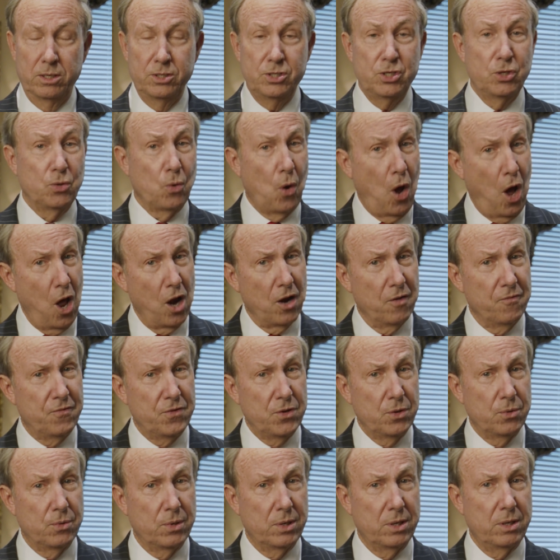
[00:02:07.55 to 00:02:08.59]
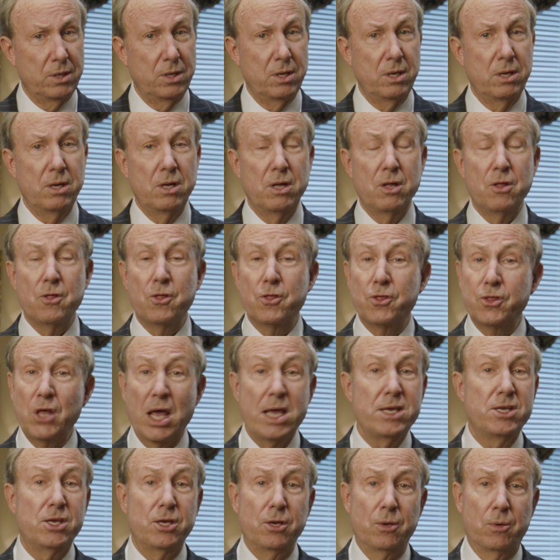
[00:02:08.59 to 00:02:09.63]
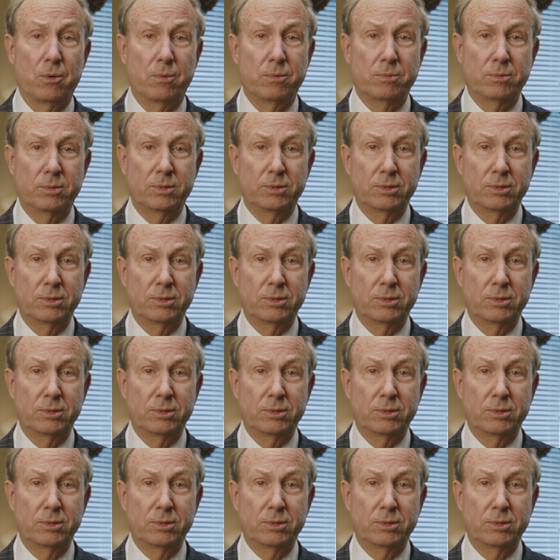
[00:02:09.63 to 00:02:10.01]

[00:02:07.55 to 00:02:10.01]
To all of you, thank you.